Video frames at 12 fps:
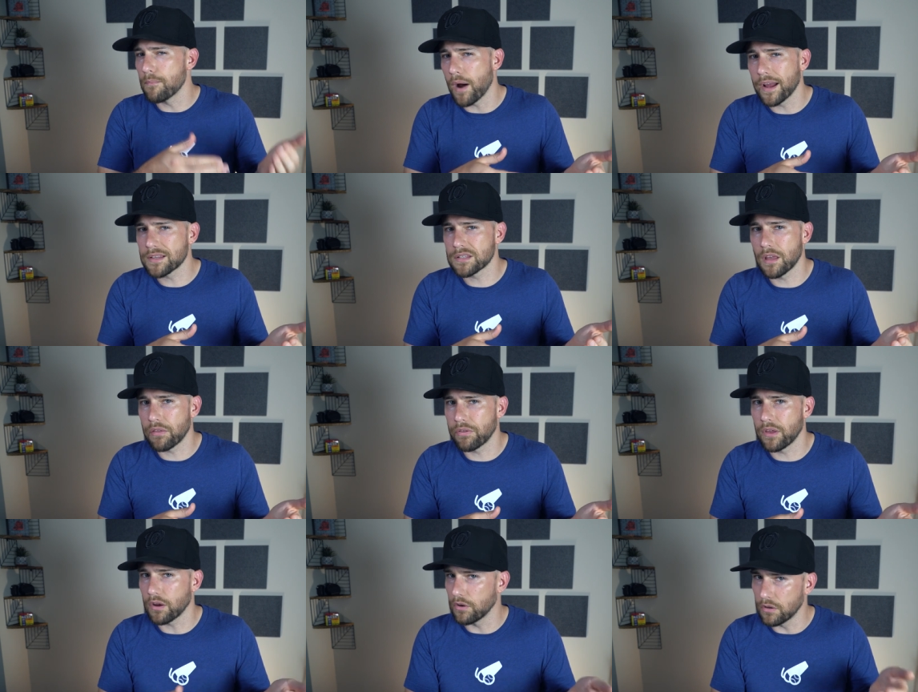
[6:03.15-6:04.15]
a mindset
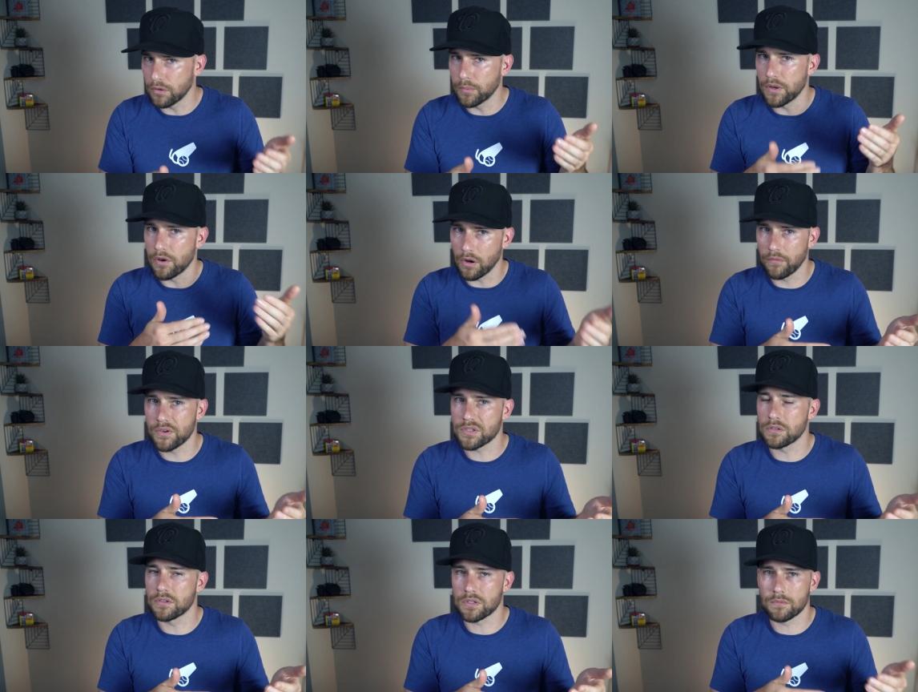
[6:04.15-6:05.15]
thing? Are you a little bit nervous
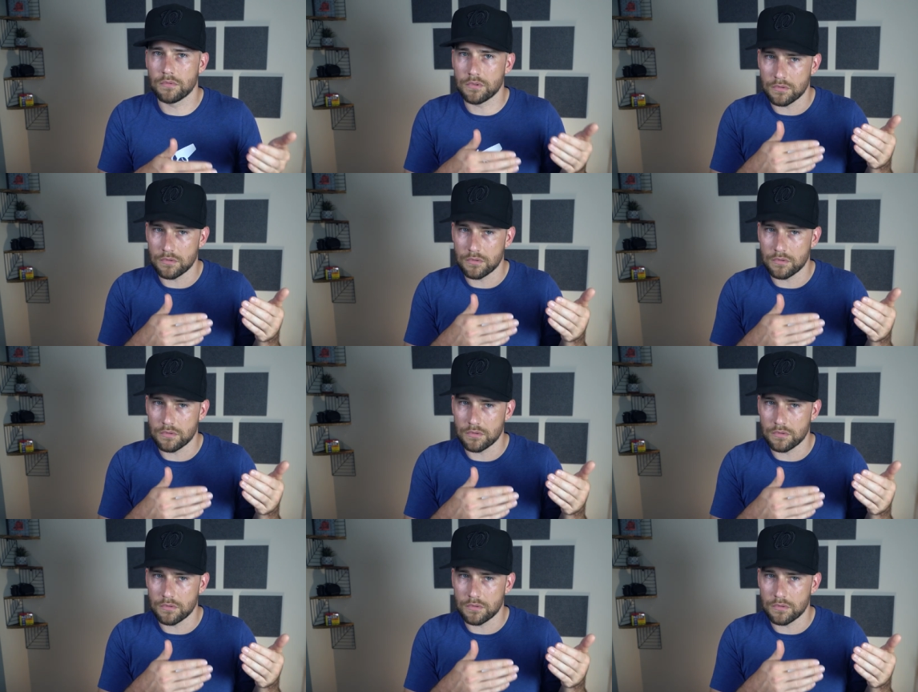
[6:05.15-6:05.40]
to just